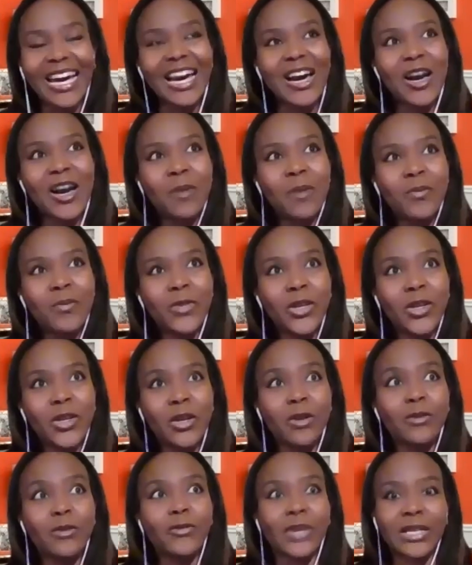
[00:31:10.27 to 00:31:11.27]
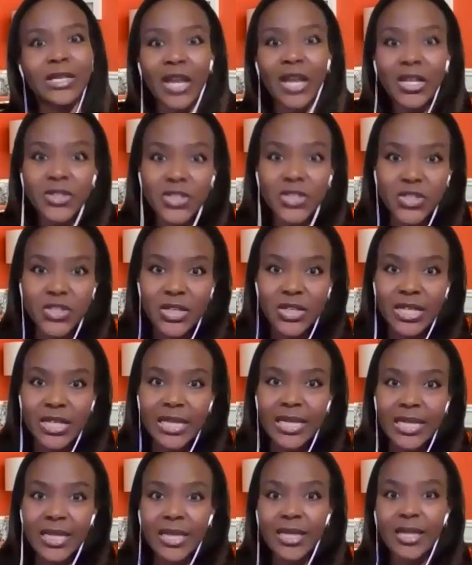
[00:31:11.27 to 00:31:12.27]
Um, you know,
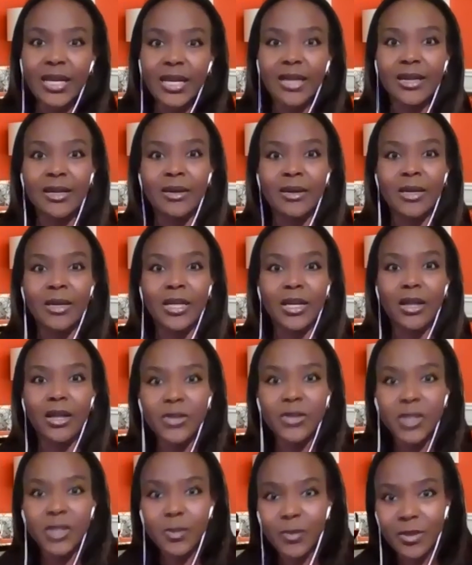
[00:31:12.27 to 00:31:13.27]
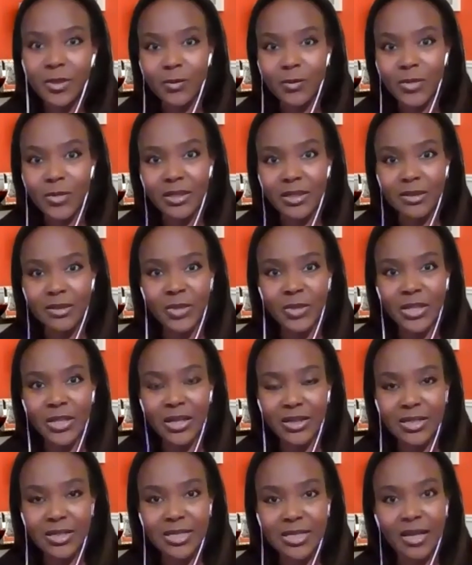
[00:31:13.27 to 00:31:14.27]
financially, uh, encouragement with with
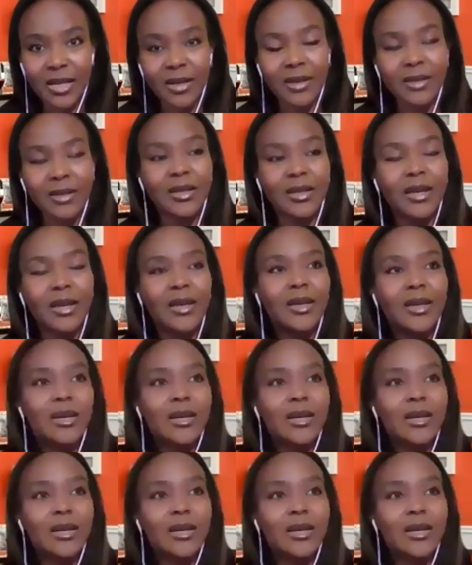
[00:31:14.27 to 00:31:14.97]
our son,